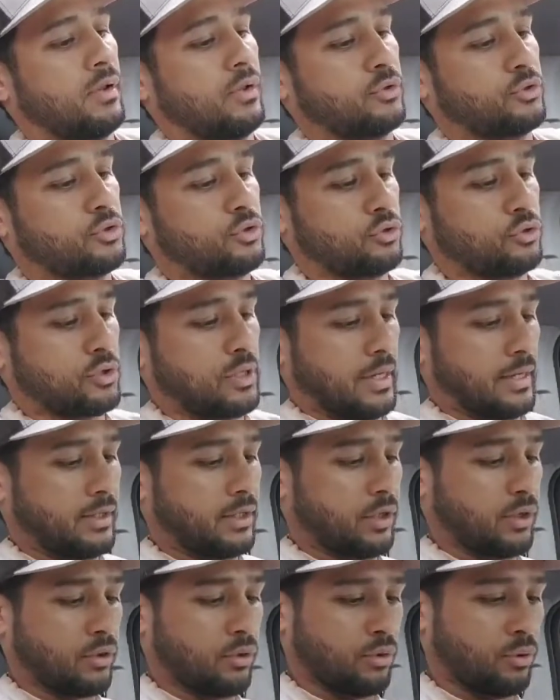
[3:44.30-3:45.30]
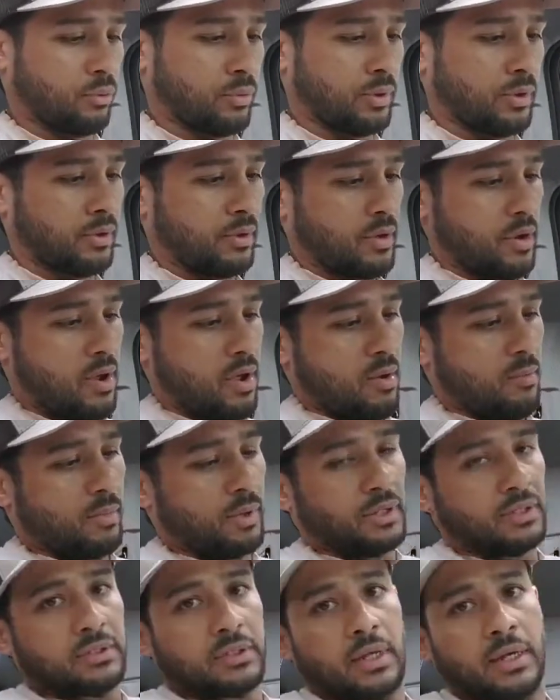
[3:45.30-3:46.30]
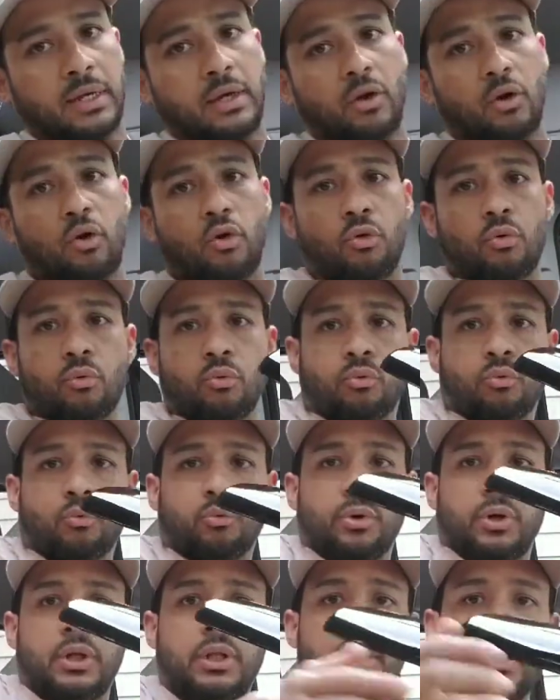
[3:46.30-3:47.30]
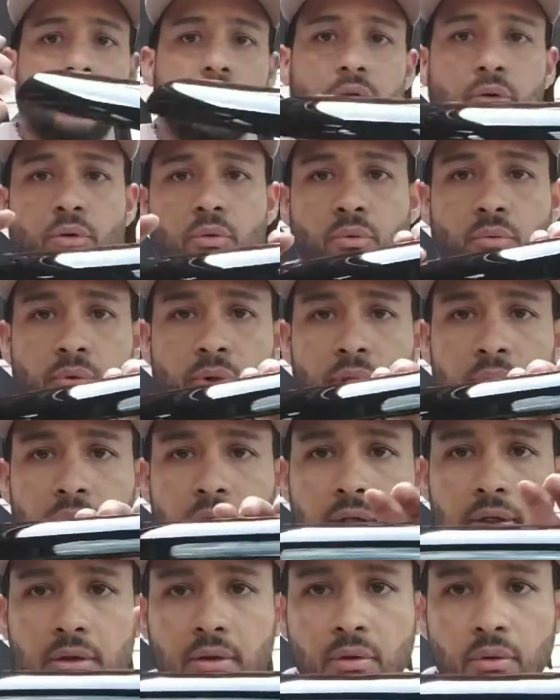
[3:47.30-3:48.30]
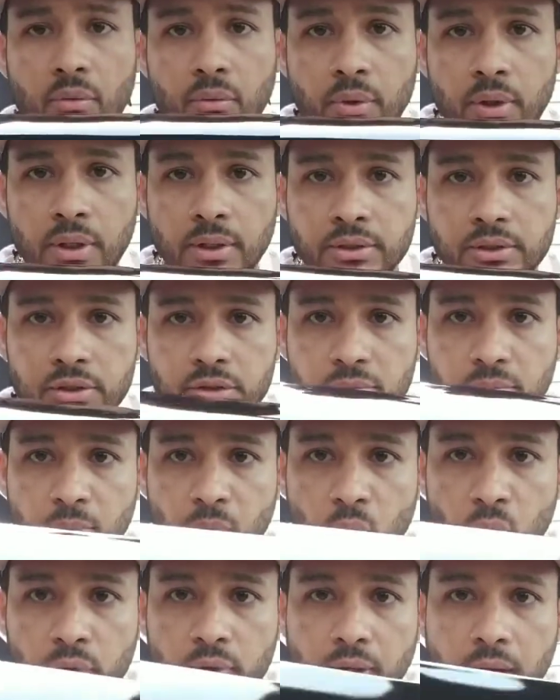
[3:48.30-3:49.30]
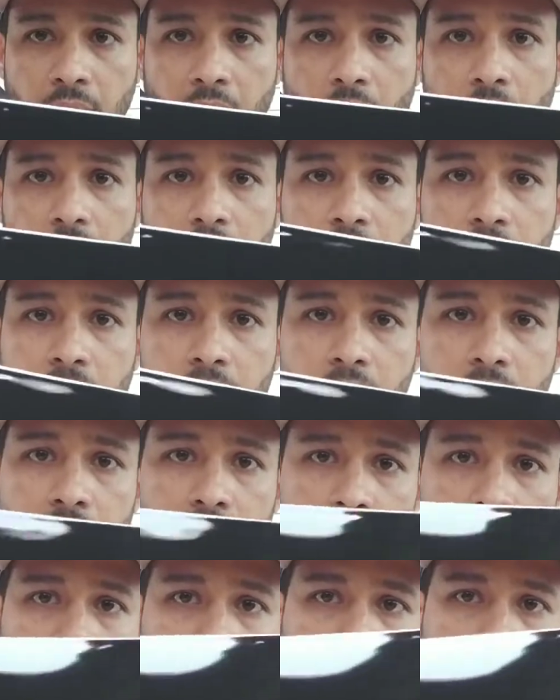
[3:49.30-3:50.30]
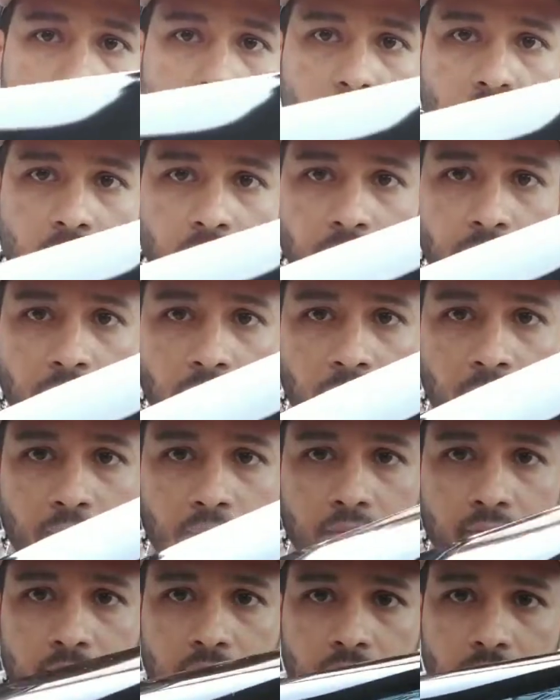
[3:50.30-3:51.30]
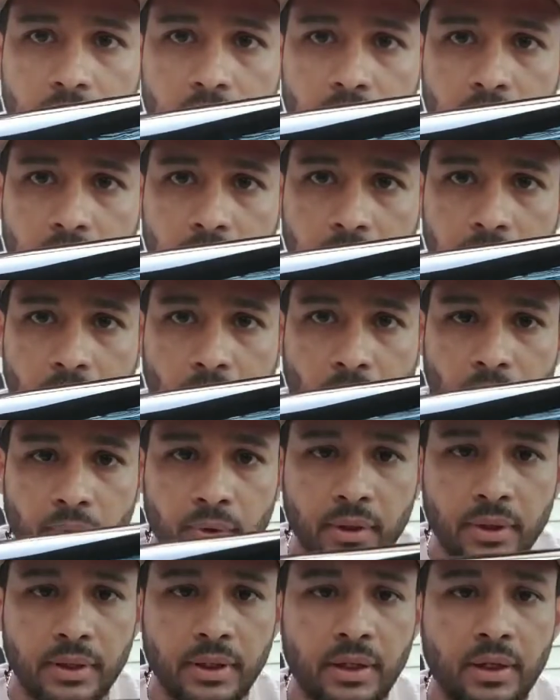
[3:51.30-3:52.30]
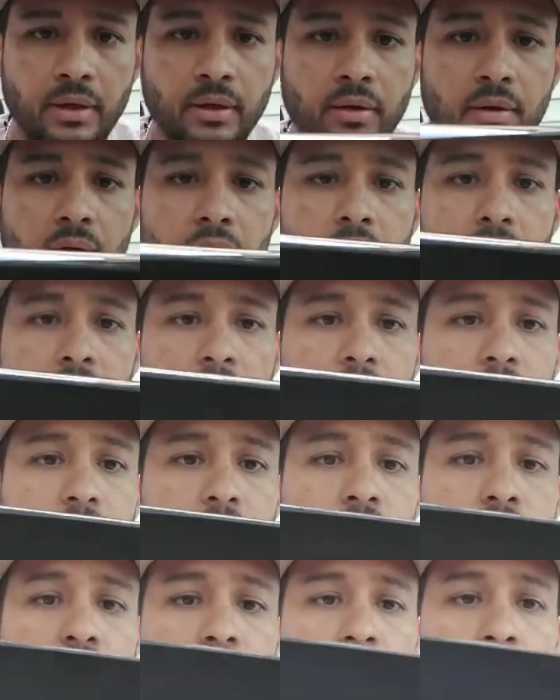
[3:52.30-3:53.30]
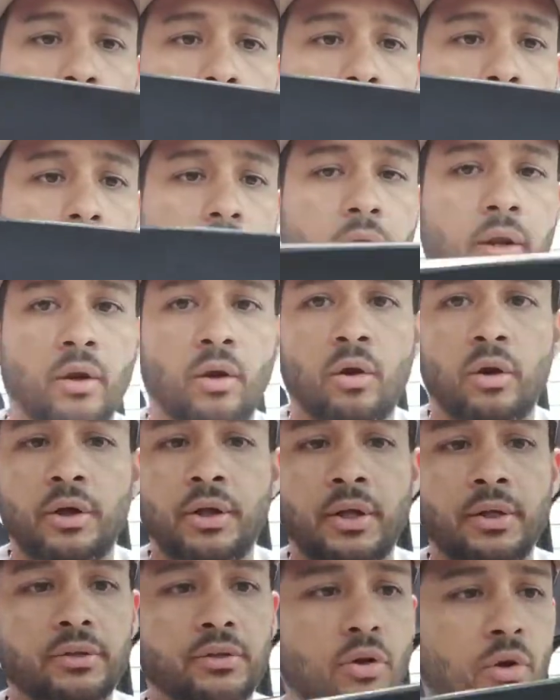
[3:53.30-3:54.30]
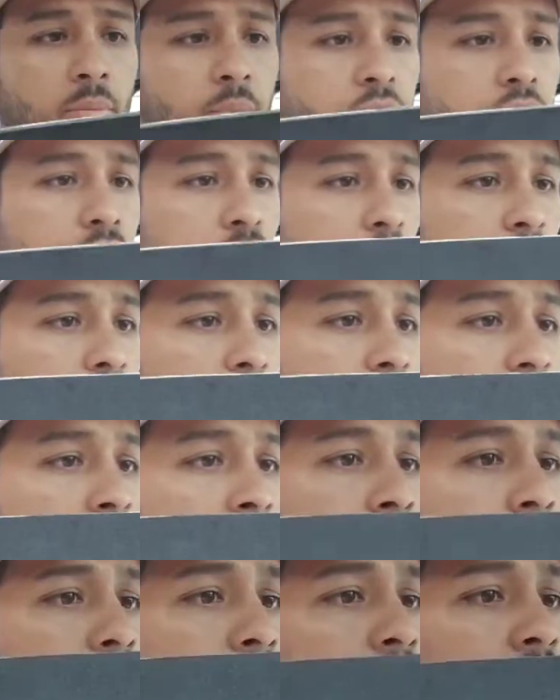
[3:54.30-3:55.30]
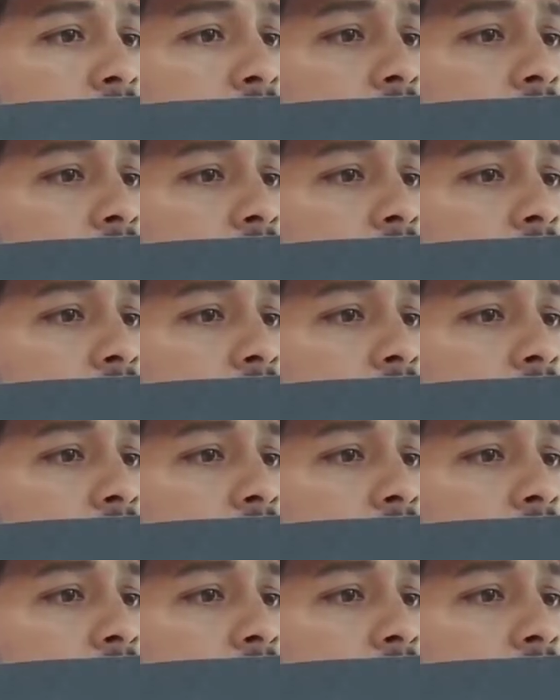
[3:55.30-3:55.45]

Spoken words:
looks just like the other one, but it's like really, really, really smoked out. Look at that. Like really dark. It is almost going to